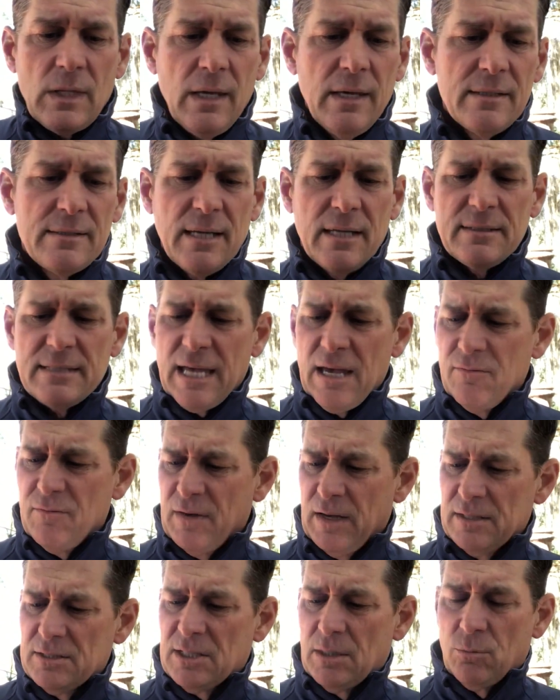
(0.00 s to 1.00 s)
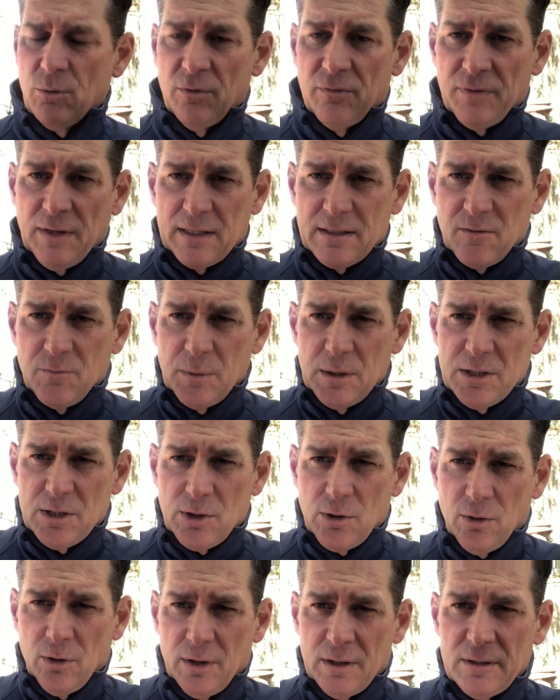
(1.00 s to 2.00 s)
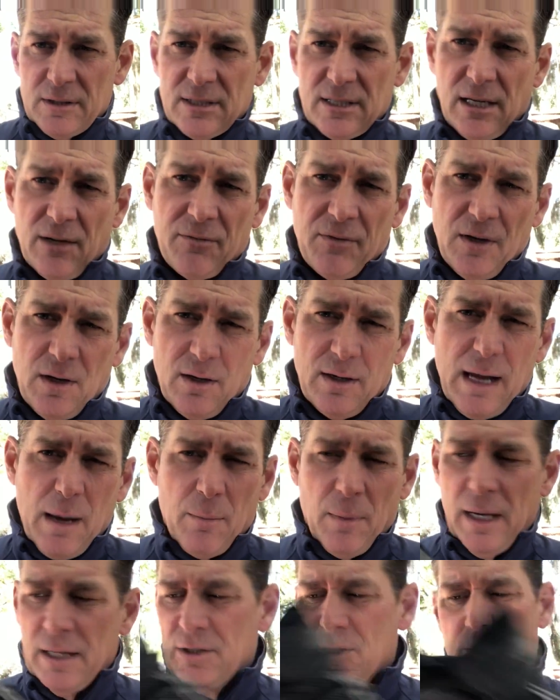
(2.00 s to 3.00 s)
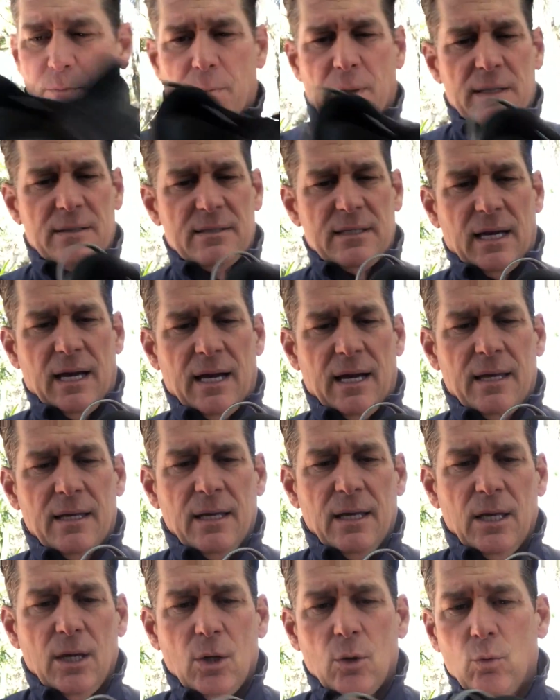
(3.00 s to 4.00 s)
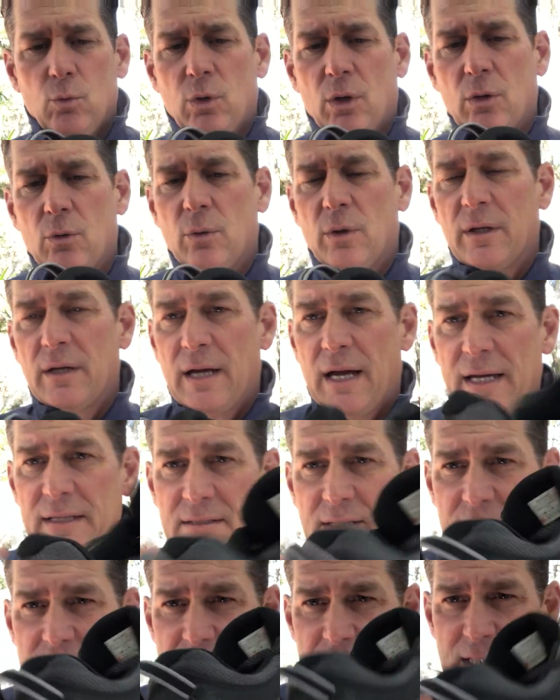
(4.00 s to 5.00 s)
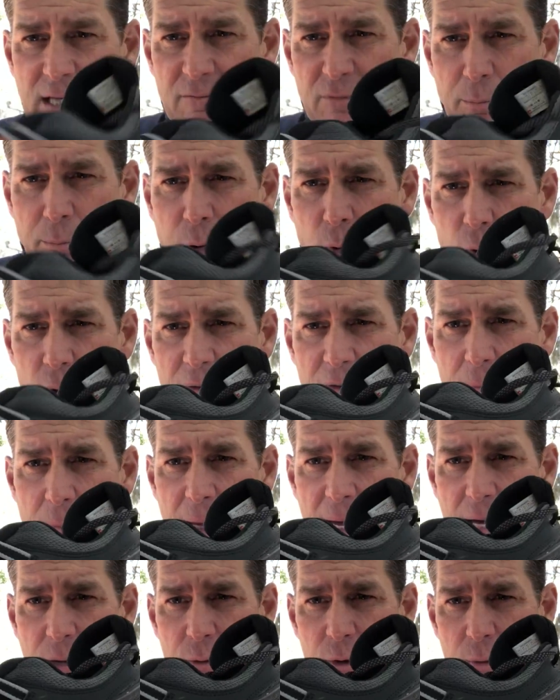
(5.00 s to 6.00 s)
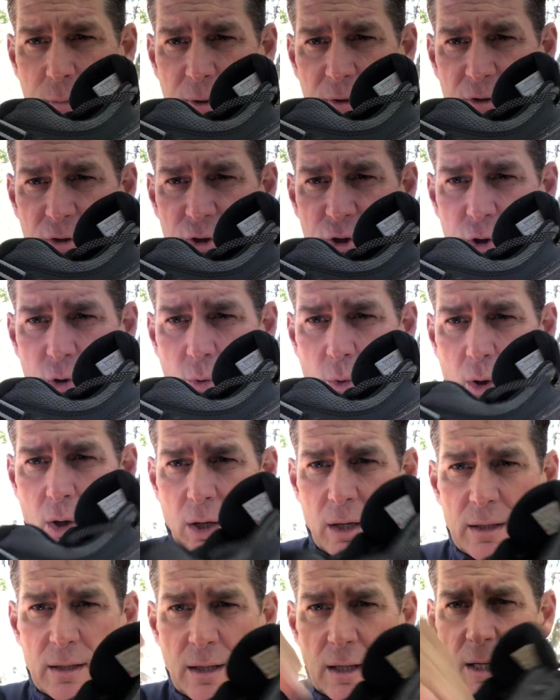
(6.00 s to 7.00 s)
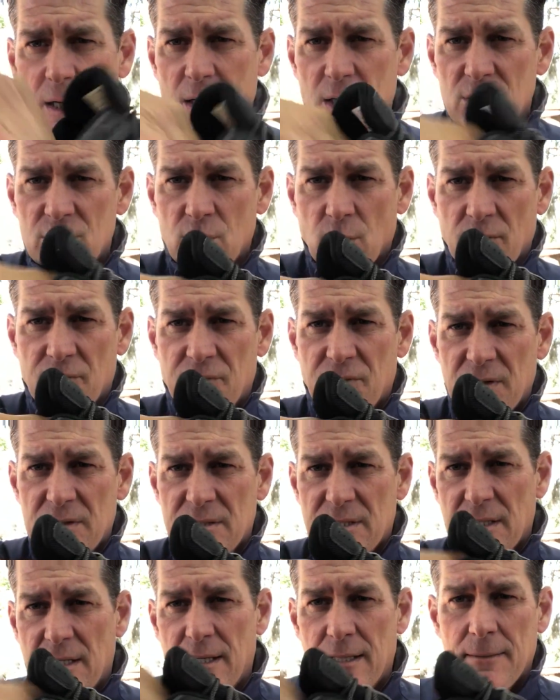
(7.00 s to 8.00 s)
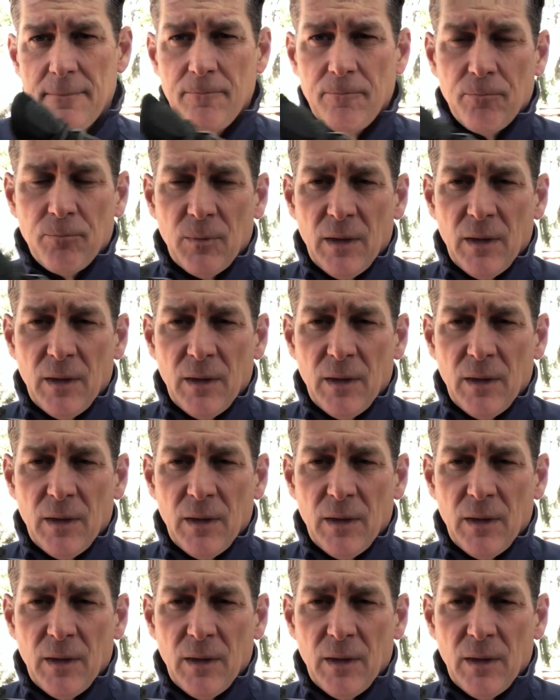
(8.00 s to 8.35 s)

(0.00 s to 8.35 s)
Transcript: It does have some reflective material and stuff here, not much, but really, really nice. It does have a pull in the back when you put the shoe on, so it fits in.